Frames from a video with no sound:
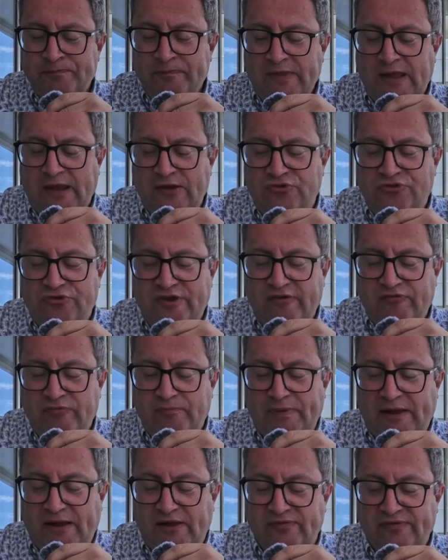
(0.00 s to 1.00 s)
And Chef
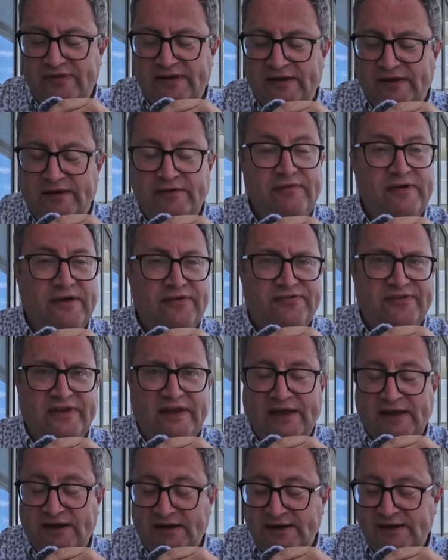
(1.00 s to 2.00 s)
Balvier, they
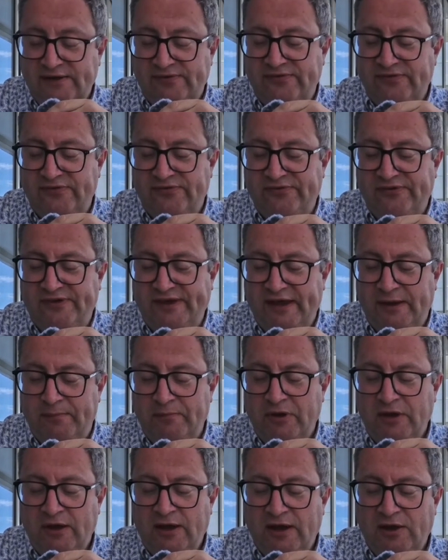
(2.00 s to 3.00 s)
say, leads his team
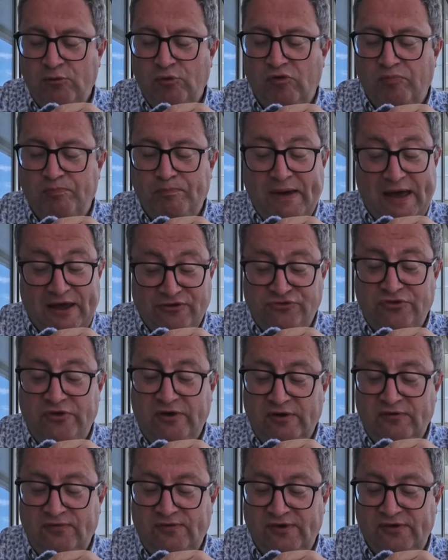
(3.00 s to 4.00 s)
with passion and
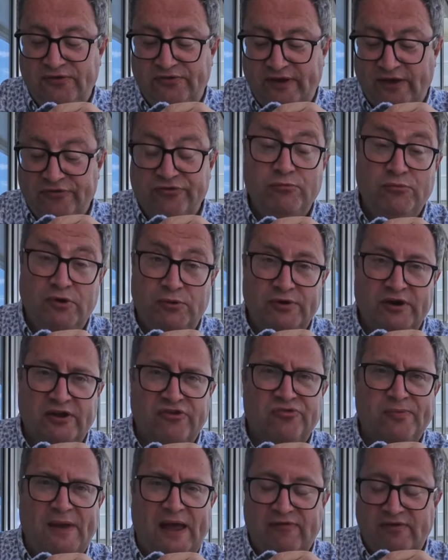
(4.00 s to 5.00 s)
enthusiasm, well, we'd
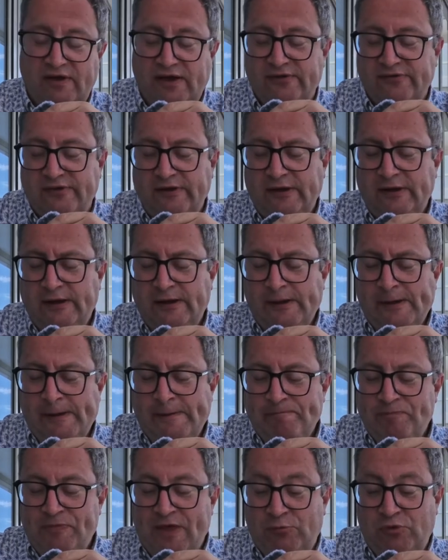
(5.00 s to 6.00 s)
expect that,
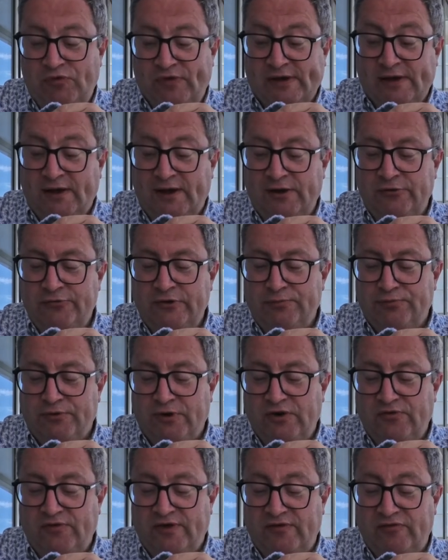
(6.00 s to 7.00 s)
and with a culinary
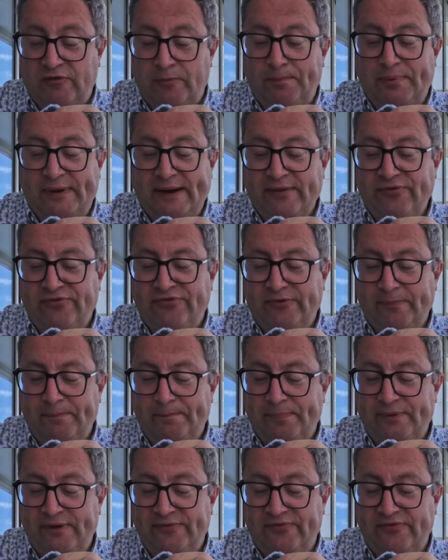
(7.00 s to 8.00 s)
profile that blends
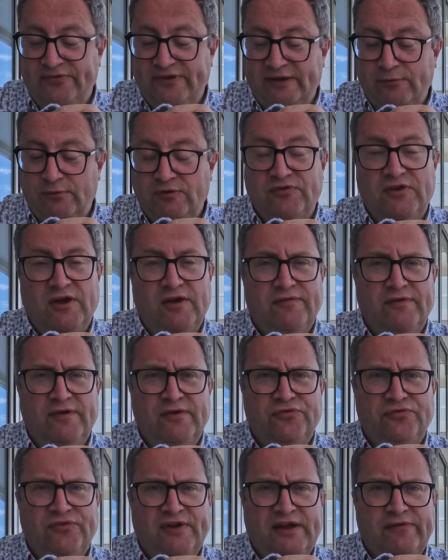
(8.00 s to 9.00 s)
simplicity with
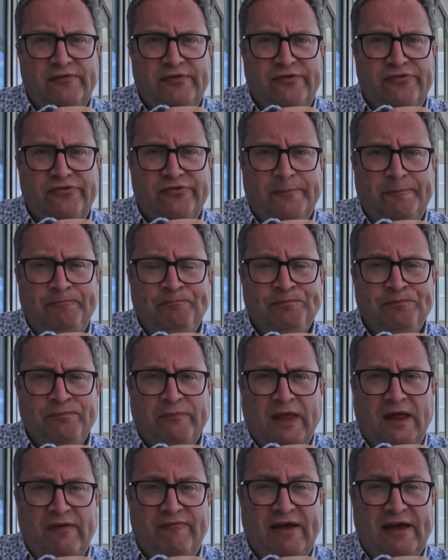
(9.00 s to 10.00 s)
diverse flavours.
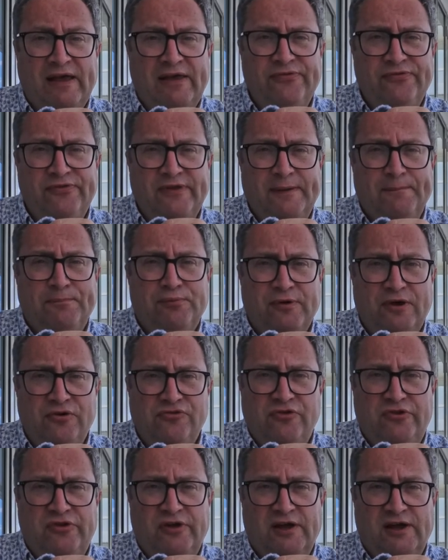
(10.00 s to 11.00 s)
And that is the
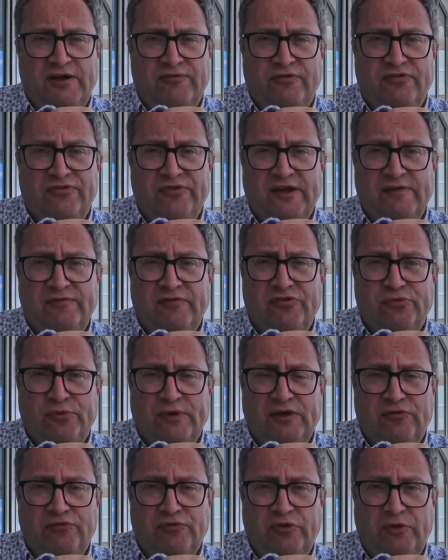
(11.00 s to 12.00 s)
impression that I've received as
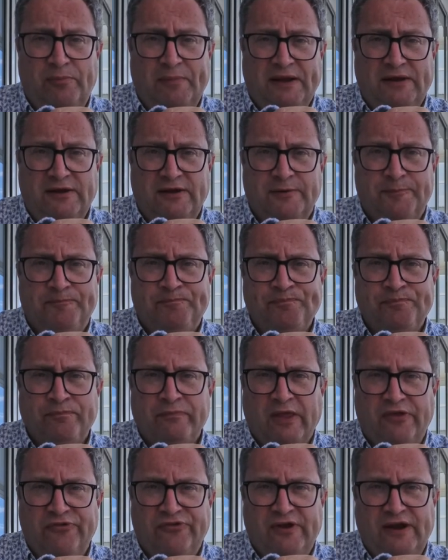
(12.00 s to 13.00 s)
well from the menu.
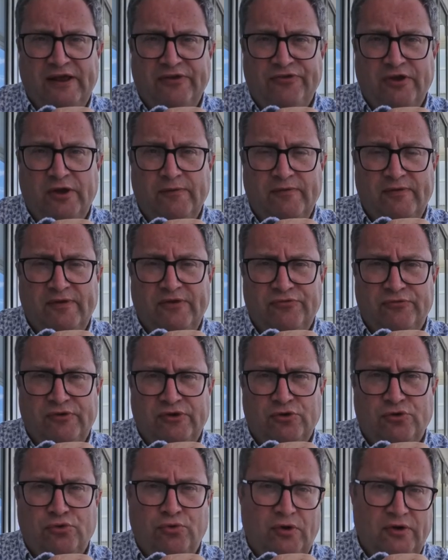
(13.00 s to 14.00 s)
So let's hope that there's real
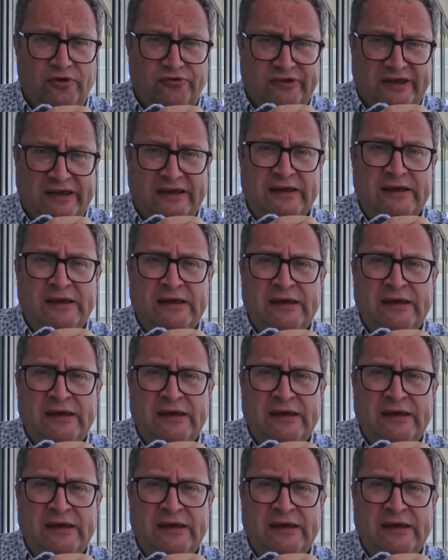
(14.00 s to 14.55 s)
quality